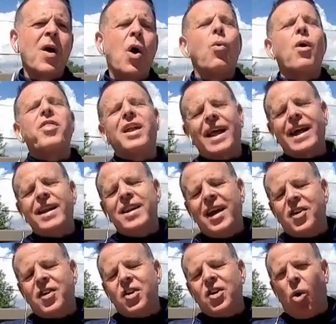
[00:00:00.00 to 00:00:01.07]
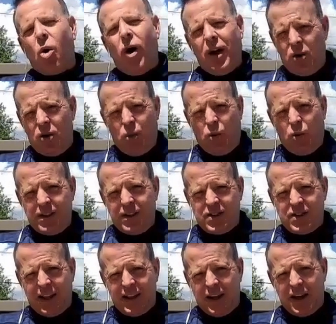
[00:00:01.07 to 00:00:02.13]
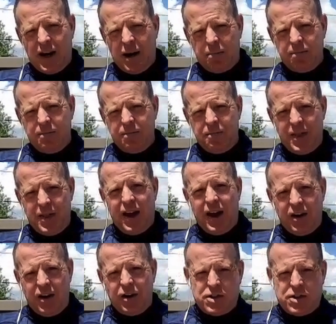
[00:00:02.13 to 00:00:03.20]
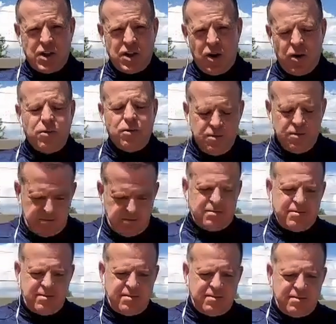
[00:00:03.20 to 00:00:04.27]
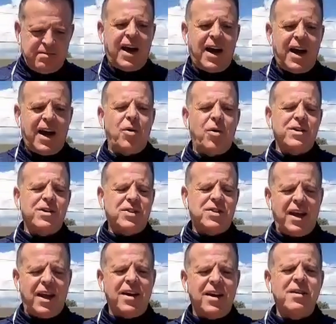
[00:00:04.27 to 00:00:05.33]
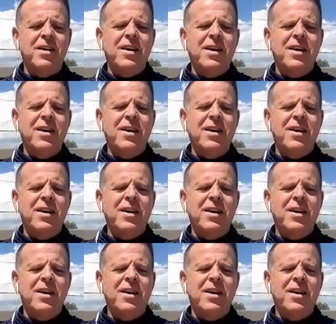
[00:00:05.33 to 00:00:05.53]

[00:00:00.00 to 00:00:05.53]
Well, the Lightning did go on to win the Stanley Cup that year, so I get what you're saying.